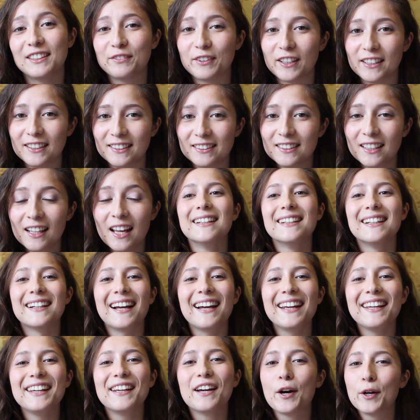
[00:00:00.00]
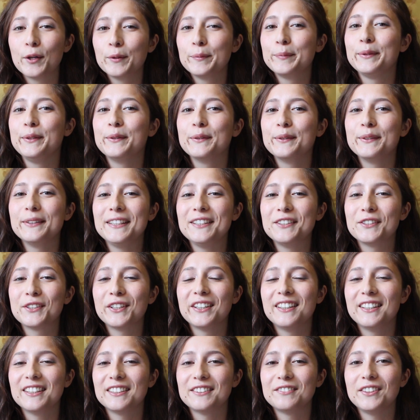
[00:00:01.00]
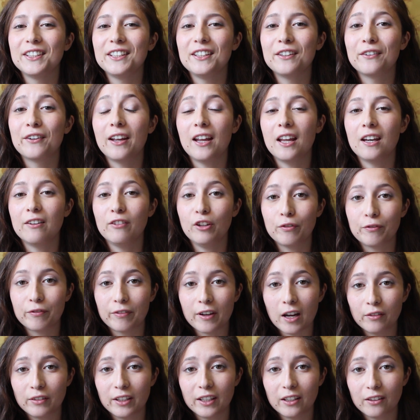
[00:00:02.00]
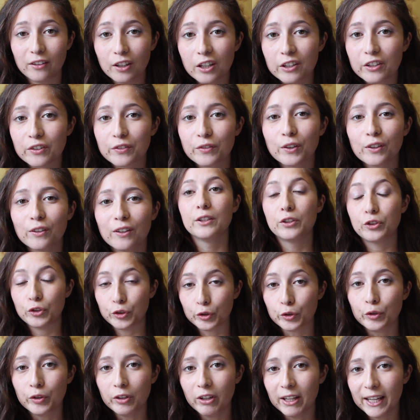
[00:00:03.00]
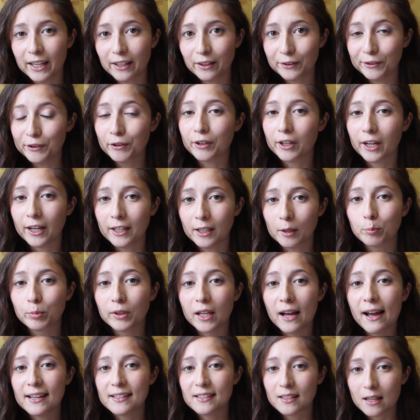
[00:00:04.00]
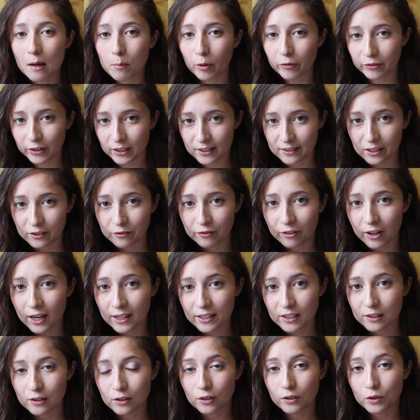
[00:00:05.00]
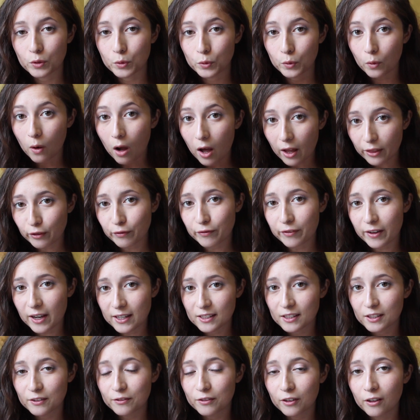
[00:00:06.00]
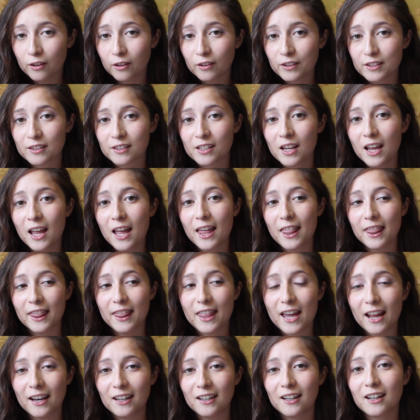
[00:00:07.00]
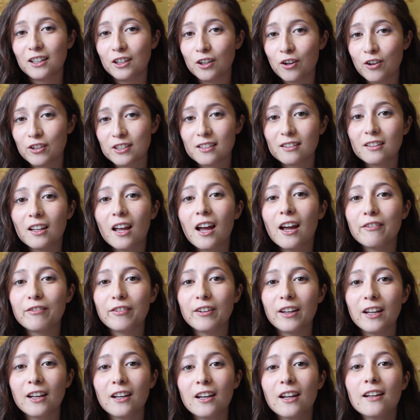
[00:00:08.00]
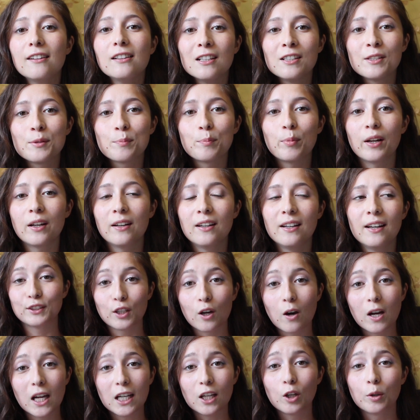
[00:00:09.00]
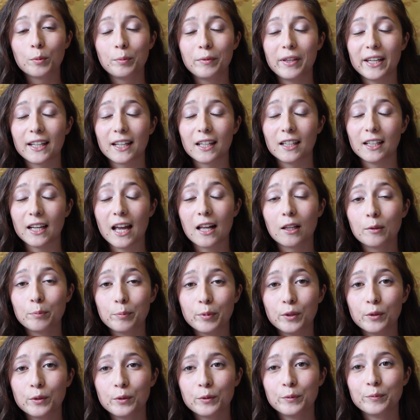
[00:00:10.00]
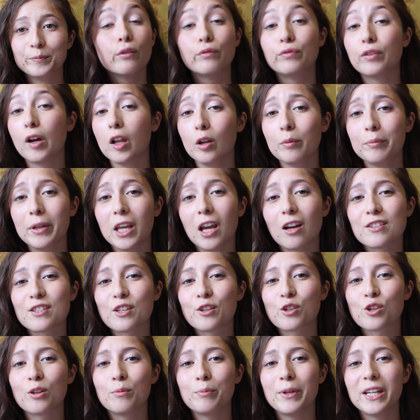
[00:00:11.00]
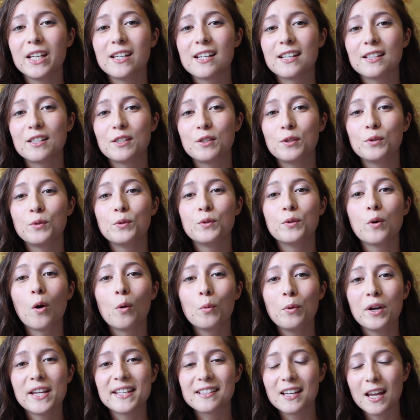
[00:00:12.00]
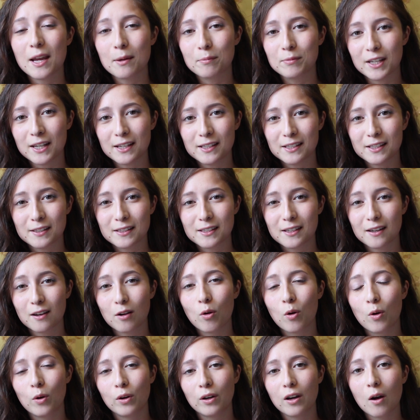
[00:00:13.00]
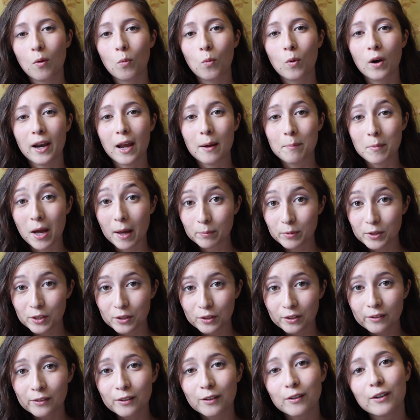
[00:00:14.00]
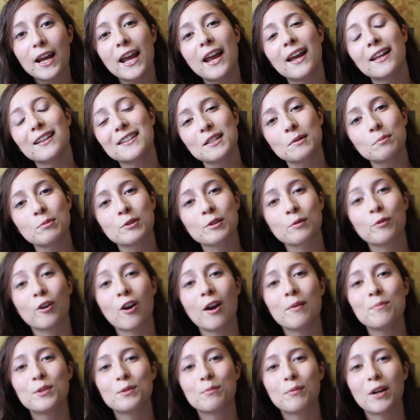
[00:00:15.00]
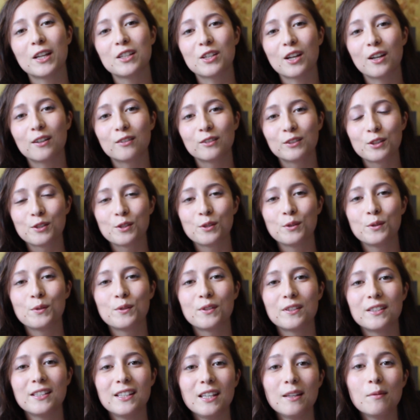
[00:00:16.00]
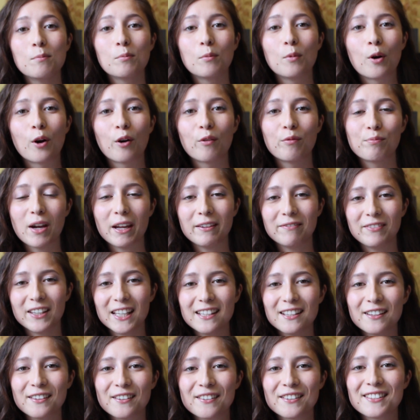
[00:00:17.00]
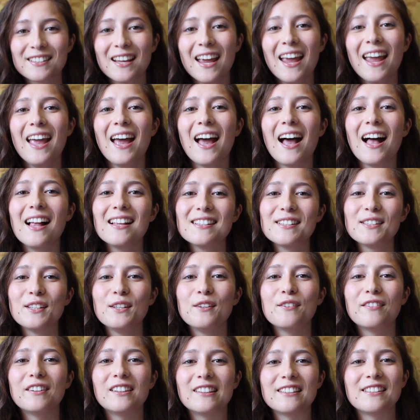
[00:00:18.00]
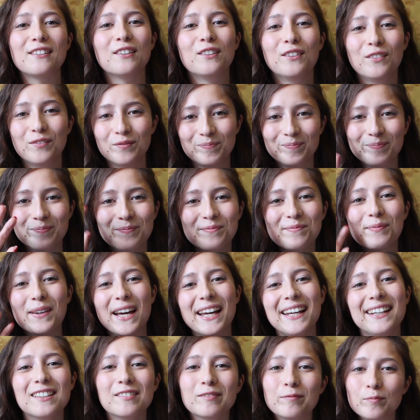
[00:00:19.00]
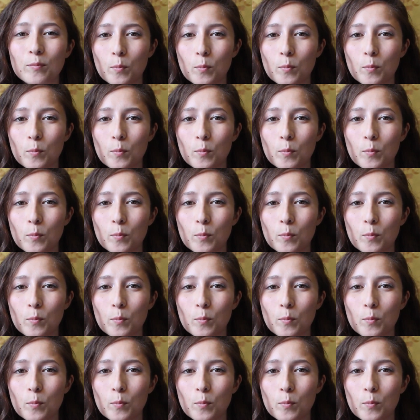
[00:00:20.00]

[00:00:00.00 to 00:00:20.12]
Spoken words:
advice. I hope you enjoyed this video and you found it useful. Surely you can apply some of this advice to other festivals than NOS Alive in Lisbon, so I hope they can help you. Follow me on social media to always stay updated on what I'm up to, and subscribe to my channel to see more of my videos. I'll see you very soon. Bye!